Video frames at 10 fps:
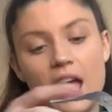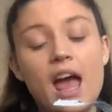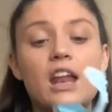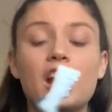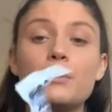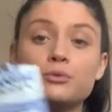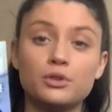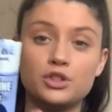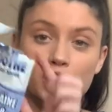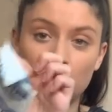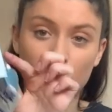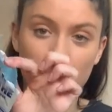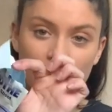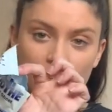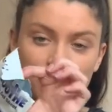and it comes with two
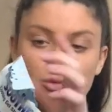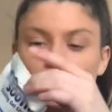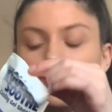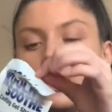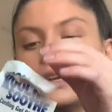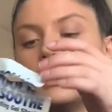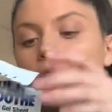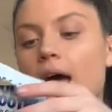and I used one.